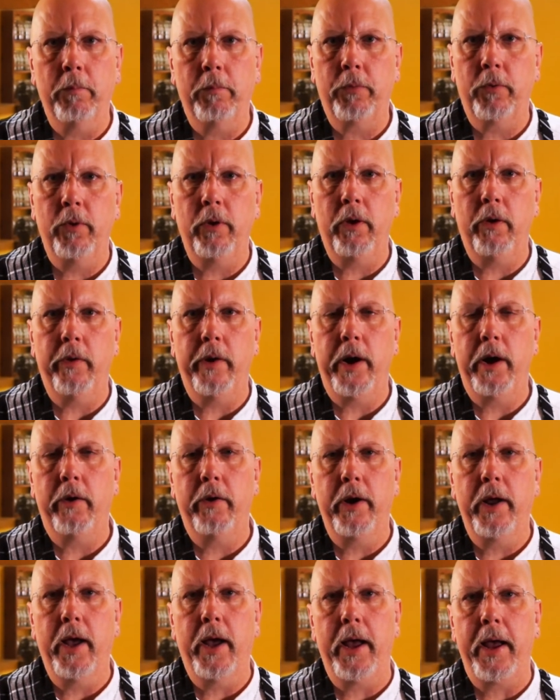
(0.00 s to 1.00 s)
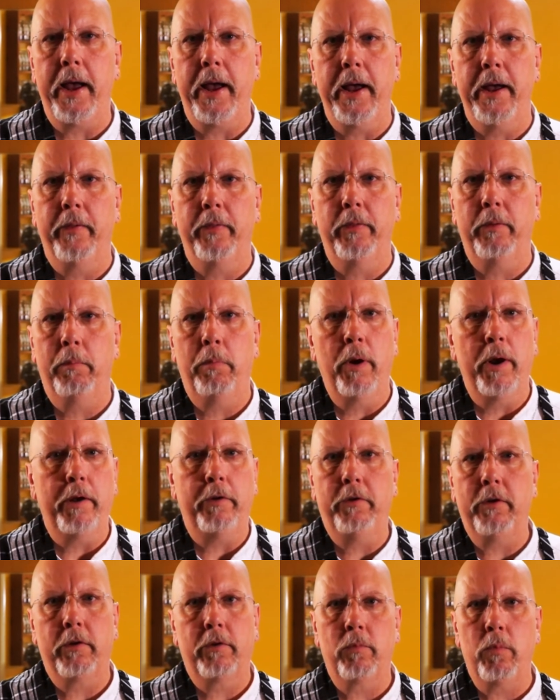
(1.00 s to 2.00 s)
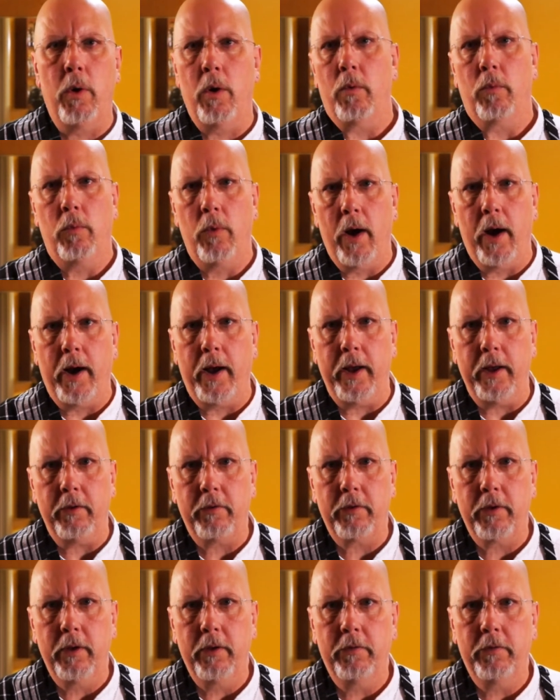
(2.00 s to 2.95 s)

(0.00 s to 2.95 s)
through your area and the bread just won't rise.